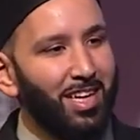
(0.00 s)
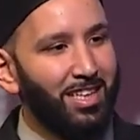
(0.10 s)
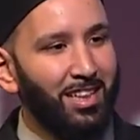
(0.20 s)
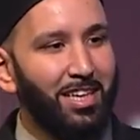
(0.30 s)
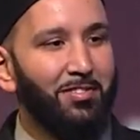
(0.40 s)

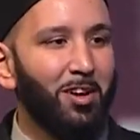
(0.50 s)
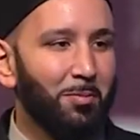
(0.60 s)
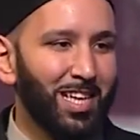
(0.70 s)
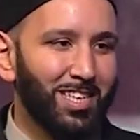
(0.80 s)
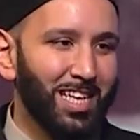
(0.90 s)
and then leave it
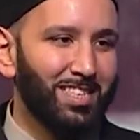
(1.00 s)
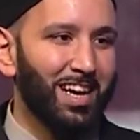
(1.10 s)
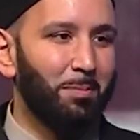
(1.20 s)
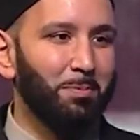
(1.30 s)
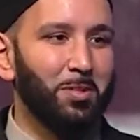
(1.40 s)
on my
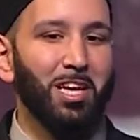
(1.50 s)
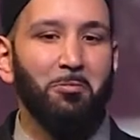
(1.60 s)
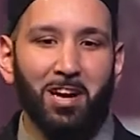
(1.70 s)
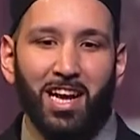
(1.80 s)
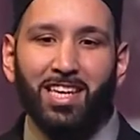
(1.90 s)
desktop so
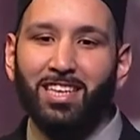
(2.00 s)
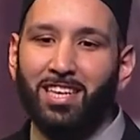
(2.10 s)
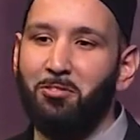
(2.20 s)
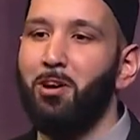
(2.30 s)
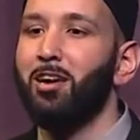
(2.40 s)
that when I
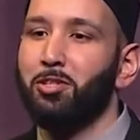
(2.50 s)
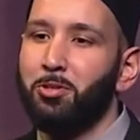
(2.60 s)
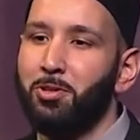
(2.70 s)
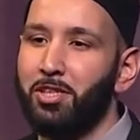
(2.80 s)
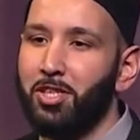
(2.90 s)
can get around
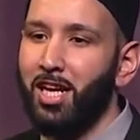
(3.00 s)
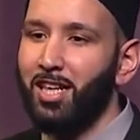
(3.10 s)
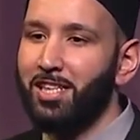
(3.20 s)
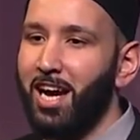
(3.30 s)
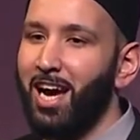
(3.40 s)
to it,
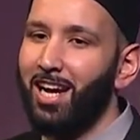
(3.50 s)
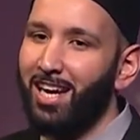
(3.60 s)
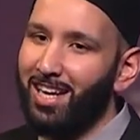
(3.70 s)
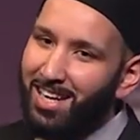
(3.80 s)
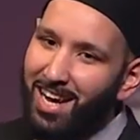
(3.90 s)
inshallah
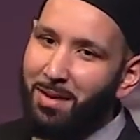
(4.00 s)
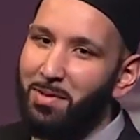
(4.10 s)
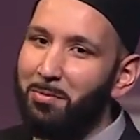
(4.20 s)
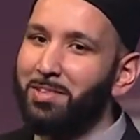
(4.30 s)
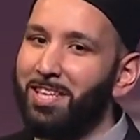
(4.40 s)
ta'ala,
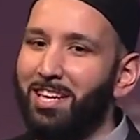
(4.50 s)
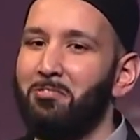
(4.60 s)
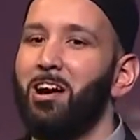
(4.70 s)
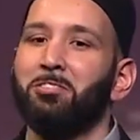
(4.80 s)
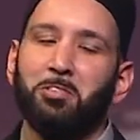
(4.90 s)
I'm able to get
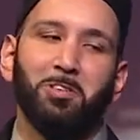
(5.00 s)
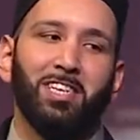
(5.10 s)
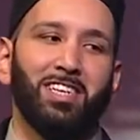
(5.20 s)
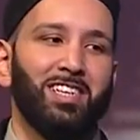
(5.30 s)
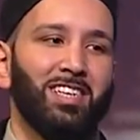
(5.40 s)
around to it.